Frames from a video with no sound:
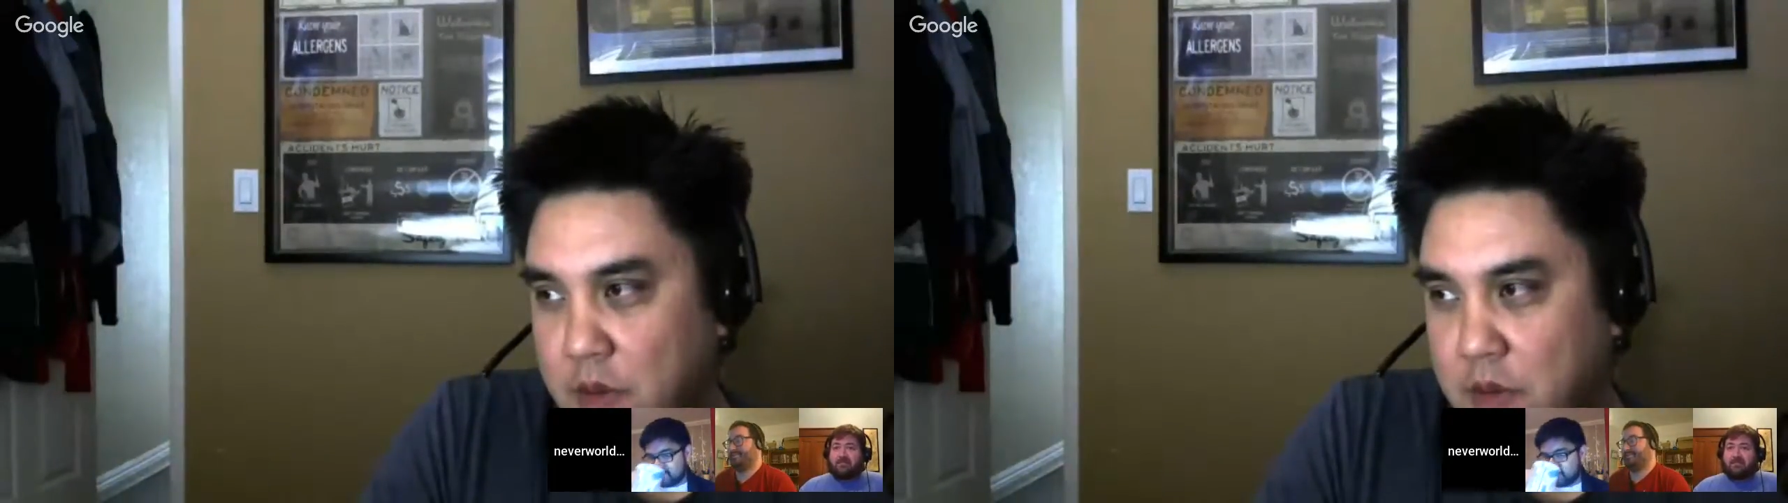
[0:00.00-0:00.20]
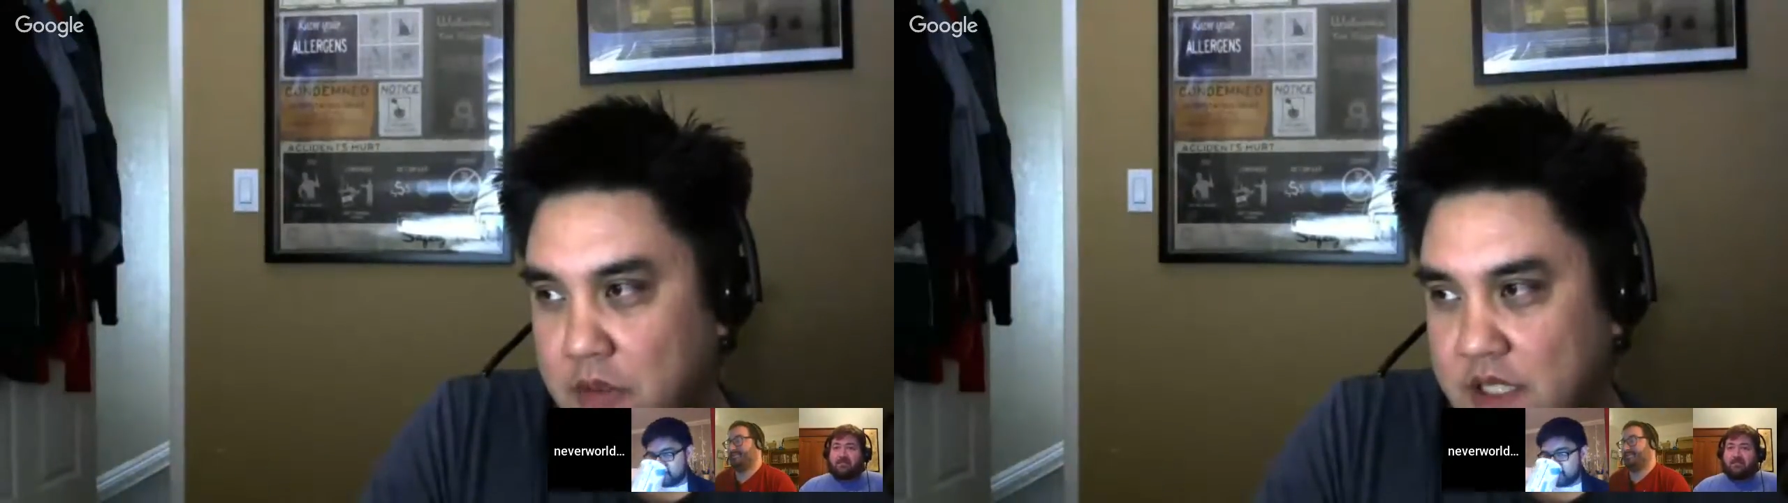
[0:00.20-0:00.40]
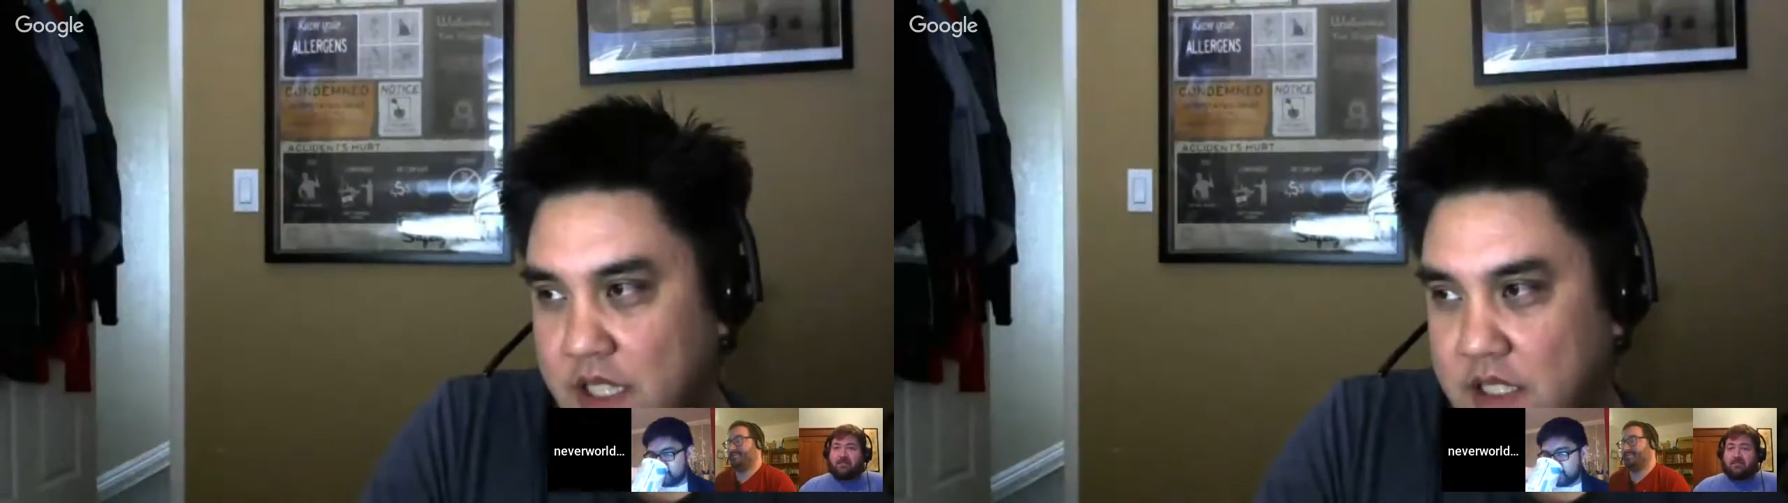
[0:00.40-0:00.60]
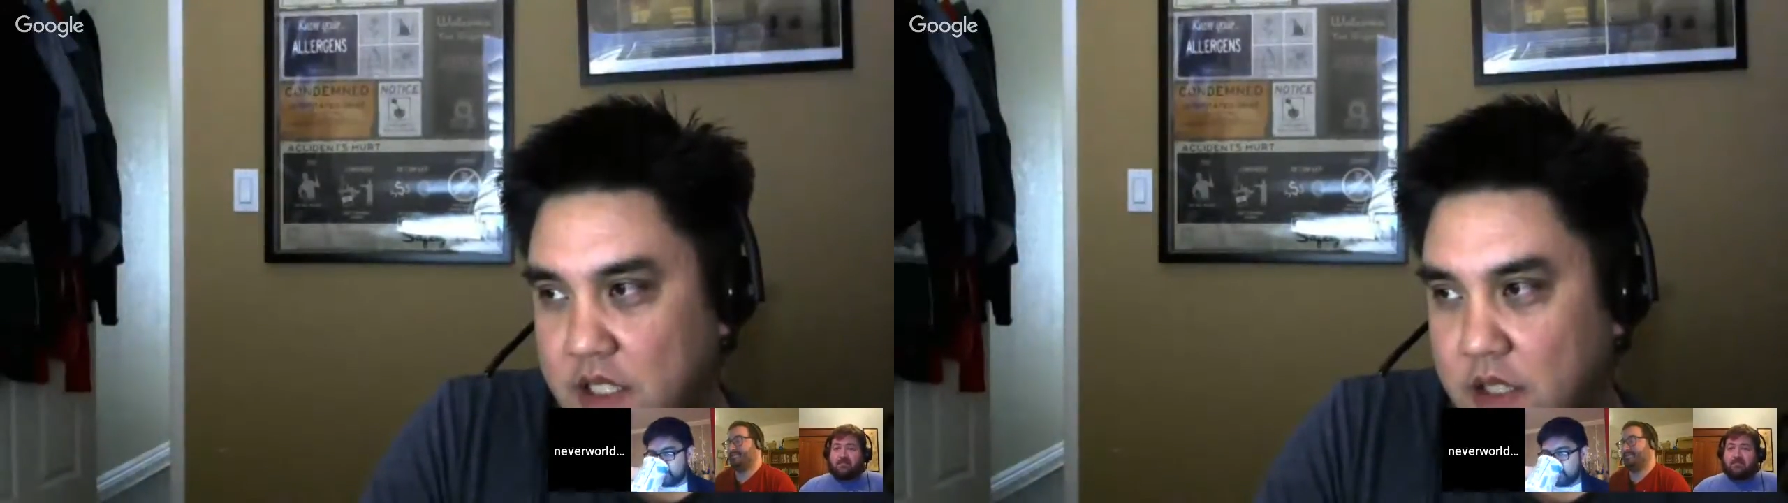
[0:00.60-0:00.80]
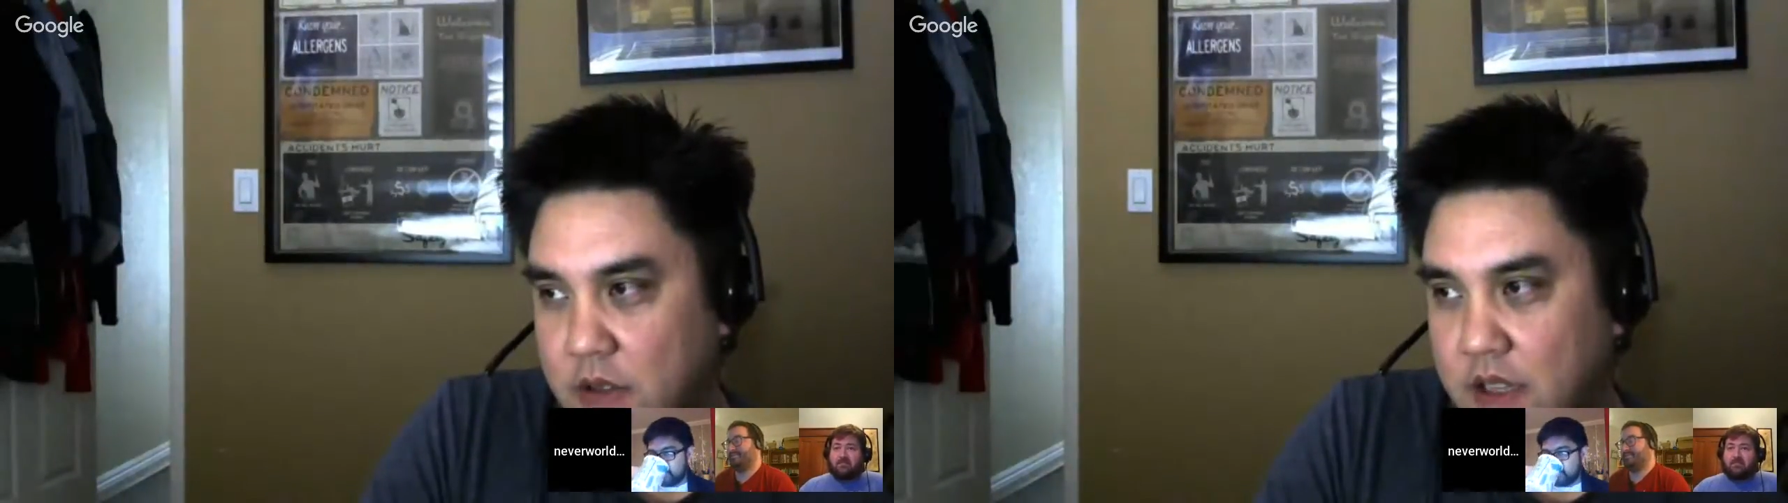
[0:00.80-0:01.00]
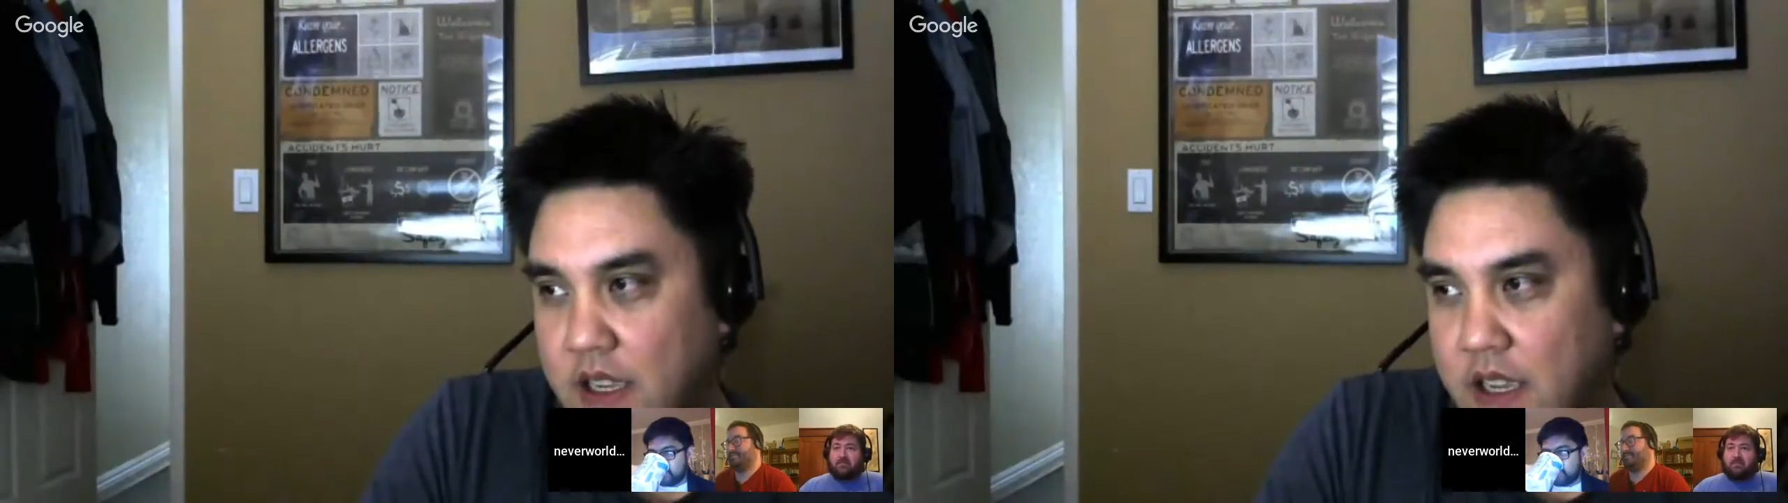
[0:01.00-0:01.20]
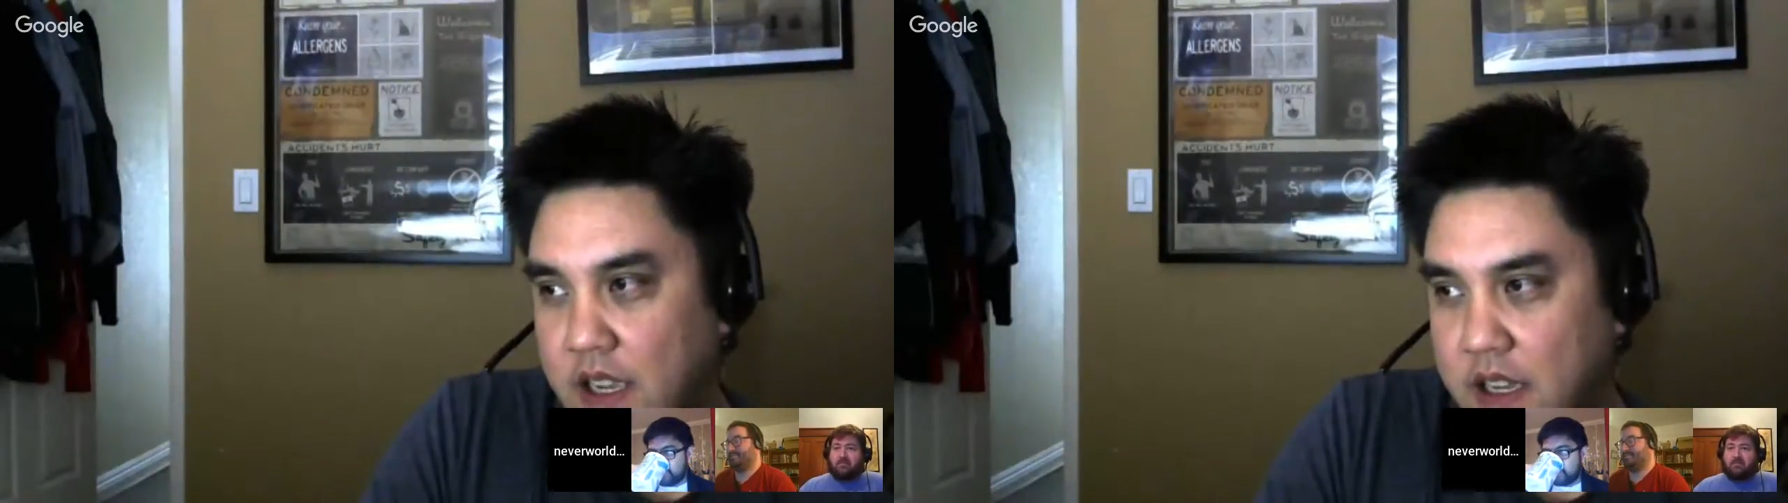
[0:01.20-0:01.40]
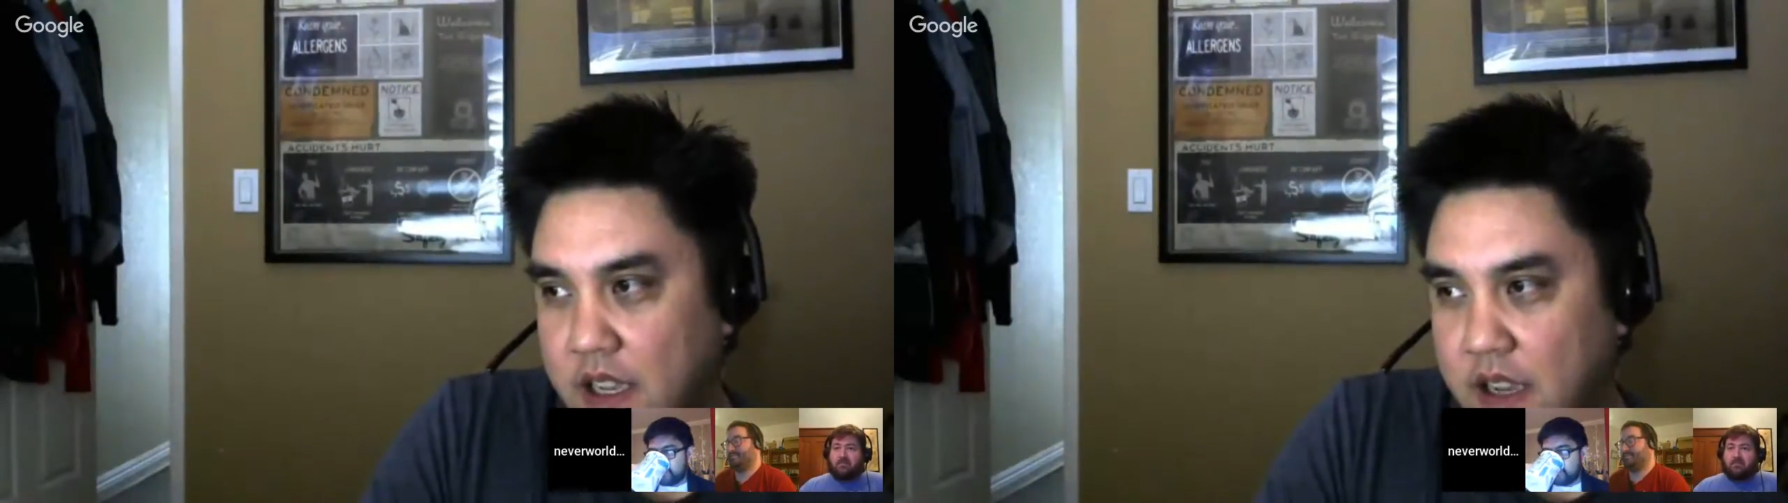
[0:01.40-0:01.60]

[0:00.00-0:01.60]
consume or possess you?